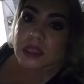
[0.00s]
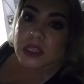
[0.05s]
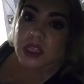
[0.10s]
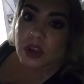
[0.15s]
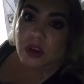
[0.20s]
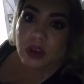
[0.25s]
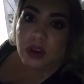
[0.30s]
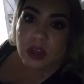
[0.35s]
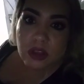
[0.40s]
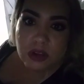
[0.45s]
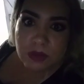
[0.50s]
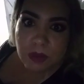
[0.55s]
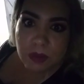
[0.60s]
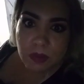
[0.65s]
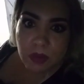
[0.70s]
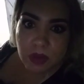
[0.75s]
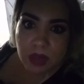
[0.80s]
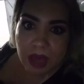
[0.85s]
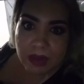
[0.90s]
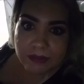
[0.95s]
there's
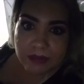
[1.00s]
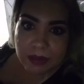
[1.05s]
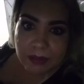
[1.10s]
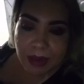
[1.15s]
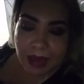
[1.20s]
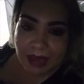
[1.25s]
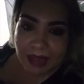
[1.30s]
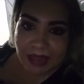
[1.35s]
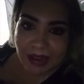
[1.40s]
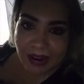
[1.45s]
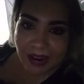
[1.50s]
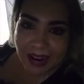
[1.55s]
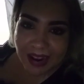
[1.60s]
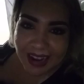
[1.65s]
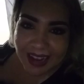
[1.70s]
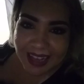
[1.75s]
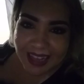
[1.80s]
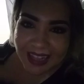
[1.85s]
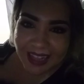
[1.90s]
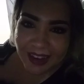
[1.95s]
people laughing back there.
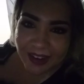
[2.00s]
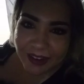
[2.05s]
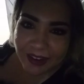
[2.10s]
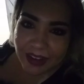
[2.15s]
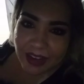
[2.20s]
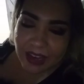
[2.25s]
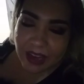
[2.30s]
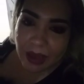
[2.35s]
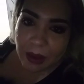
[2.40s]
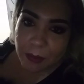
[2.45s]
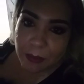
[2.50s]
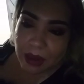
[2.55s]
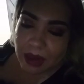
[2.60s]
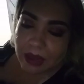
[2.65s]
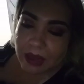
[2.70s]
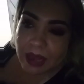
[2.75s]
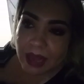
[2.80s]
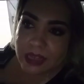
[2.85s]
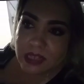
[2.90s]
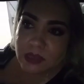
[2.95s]
I'm in
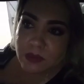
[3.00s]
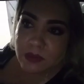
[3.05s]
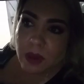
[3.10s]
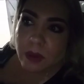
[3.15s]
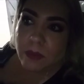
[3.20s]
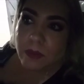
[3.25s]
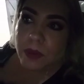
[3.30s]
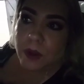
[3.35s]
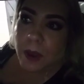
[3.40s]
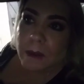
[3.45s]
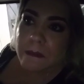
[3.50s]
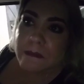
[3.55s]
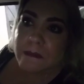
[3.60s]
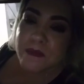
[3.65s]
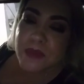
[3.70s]
a gas pump. Okay.